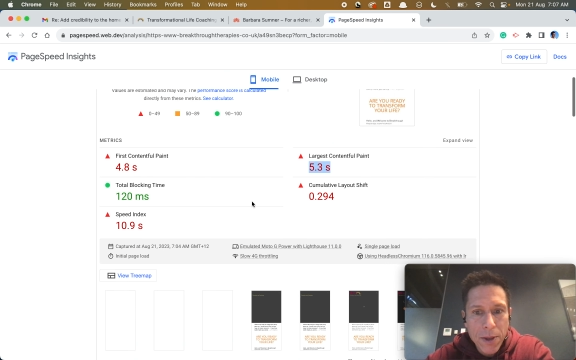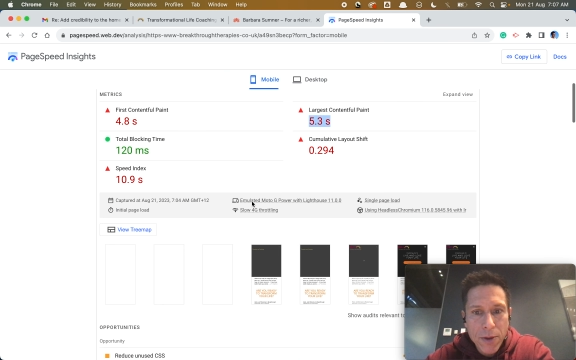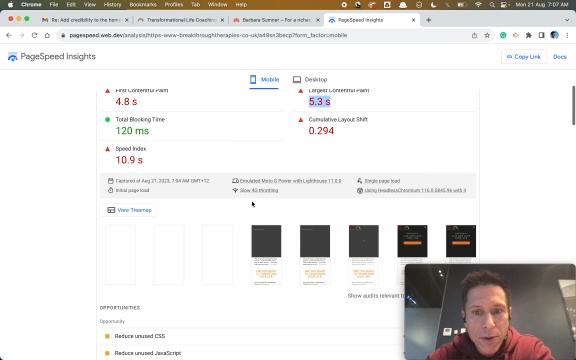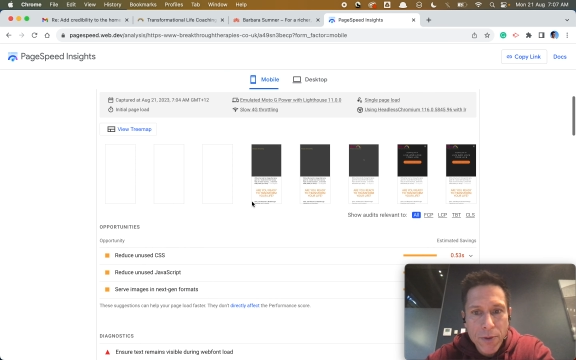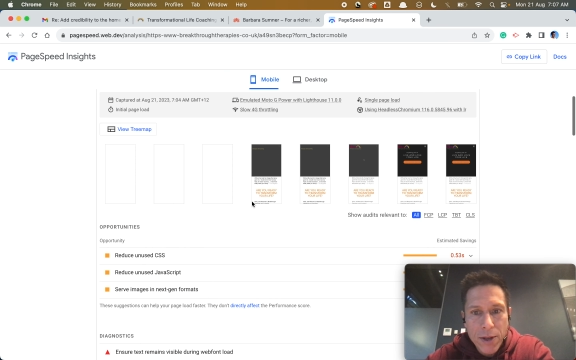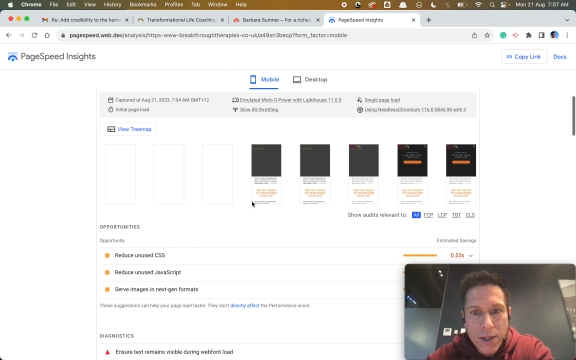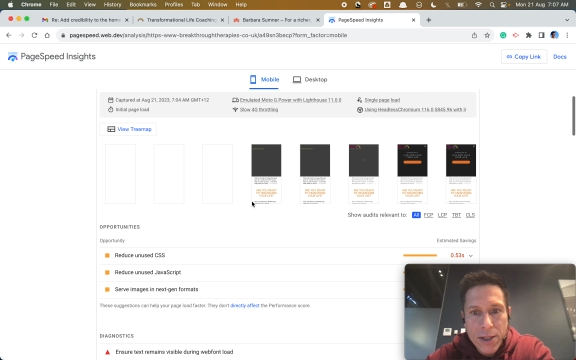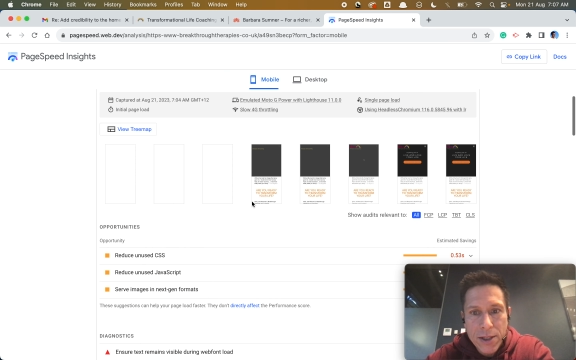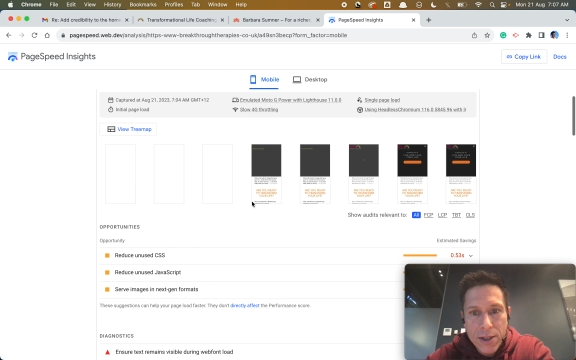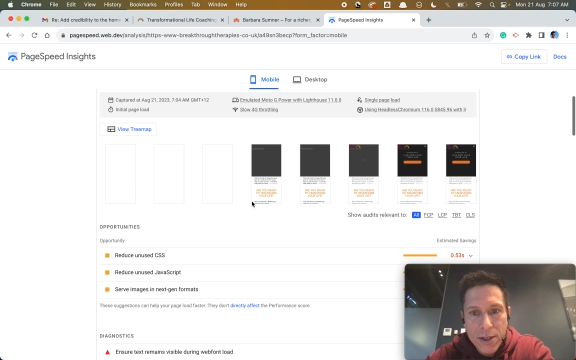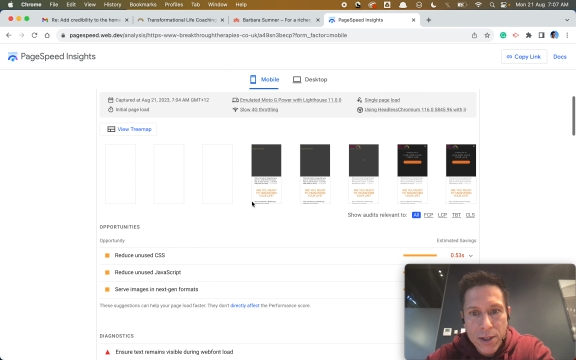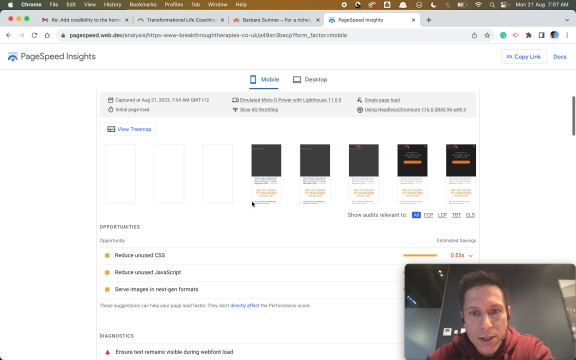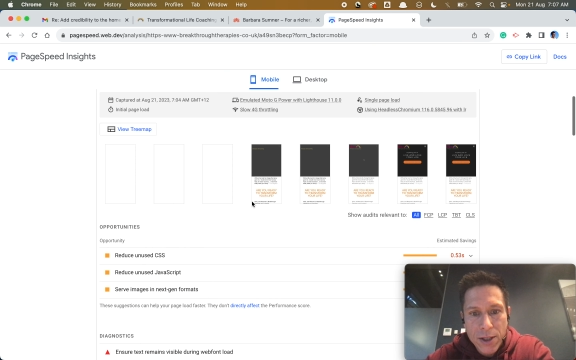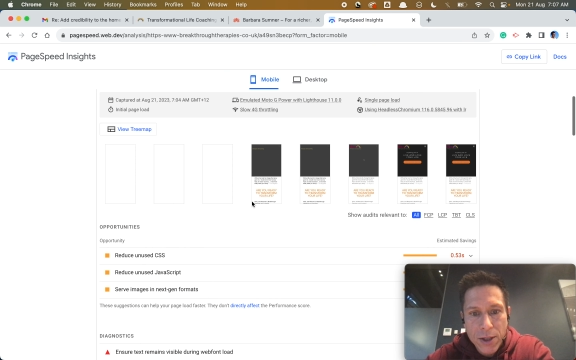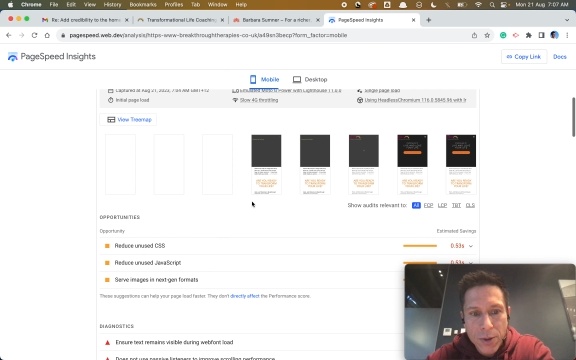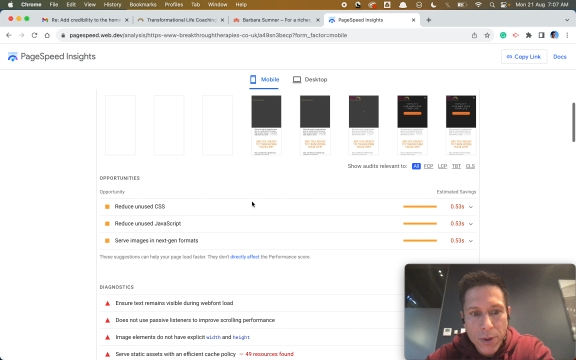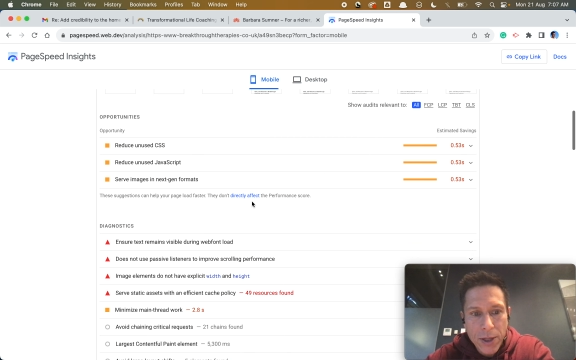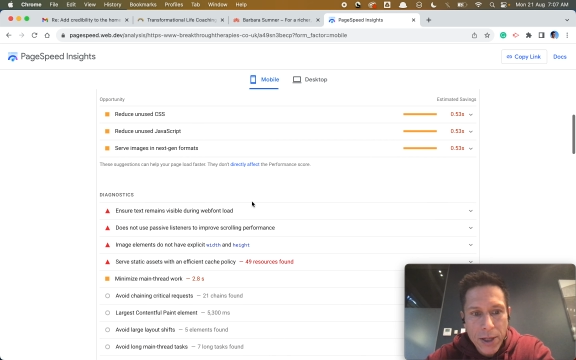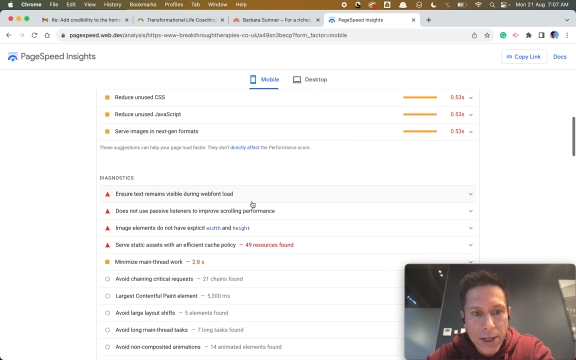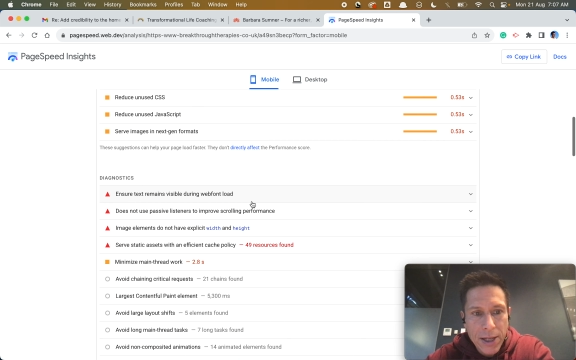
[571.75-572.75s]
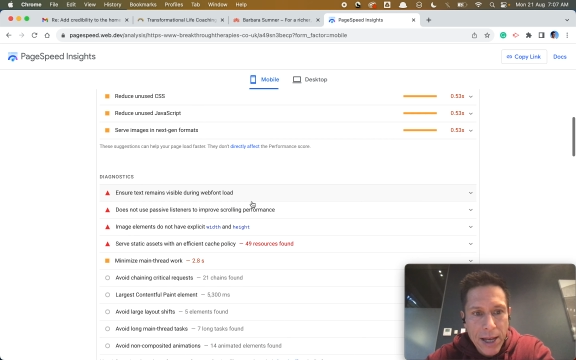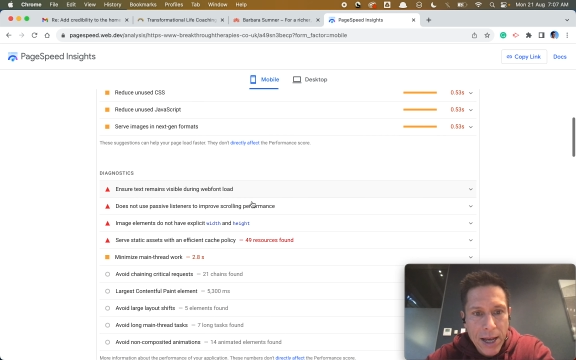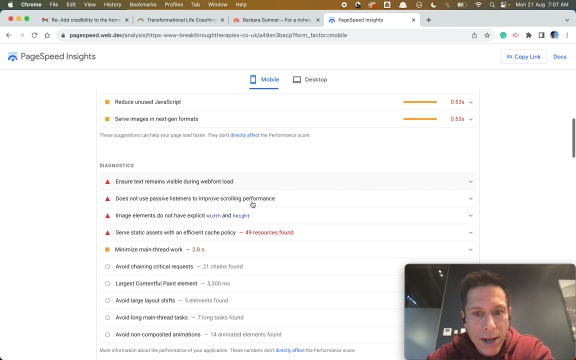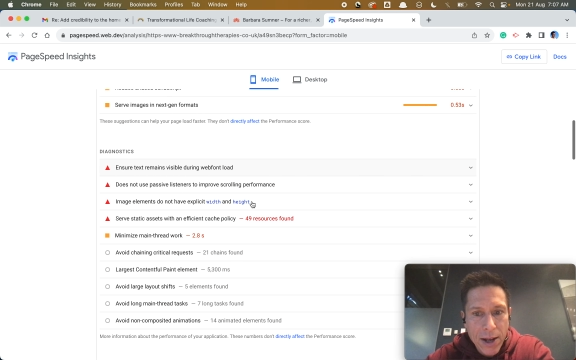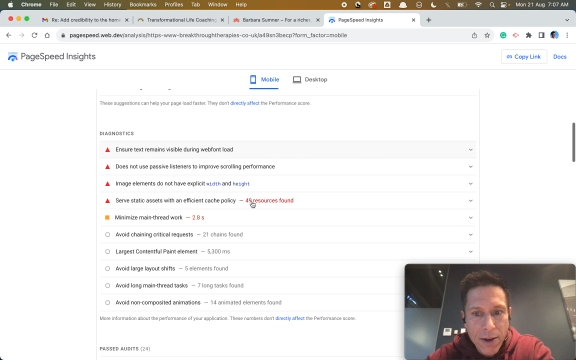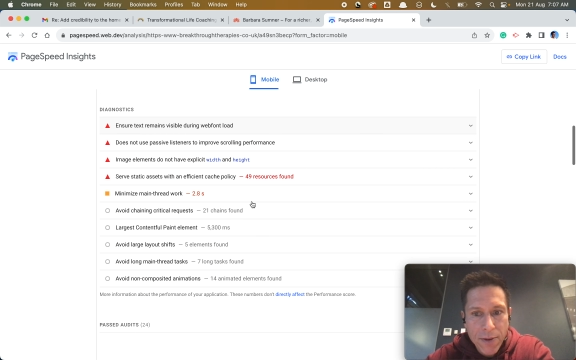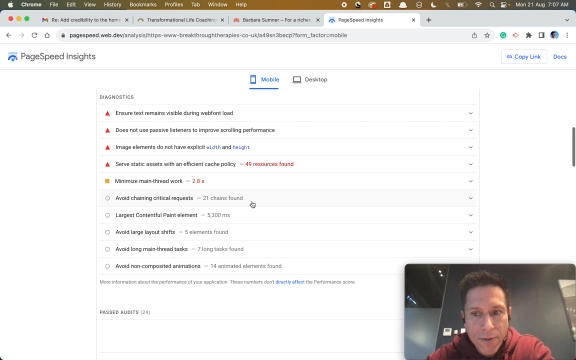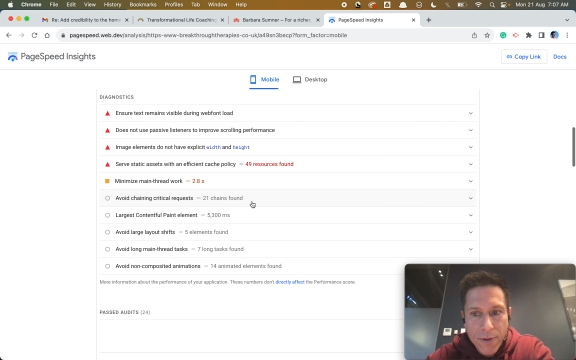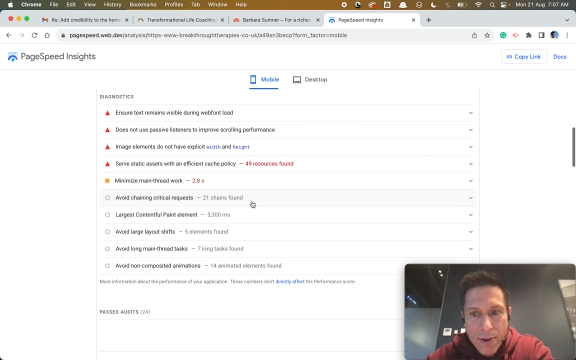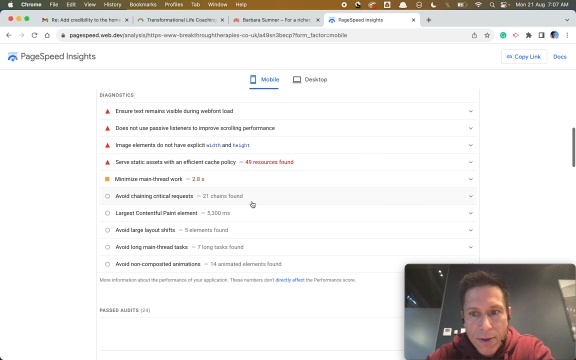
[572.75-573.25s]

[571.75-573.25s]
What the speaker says: the reason it's slowing it down.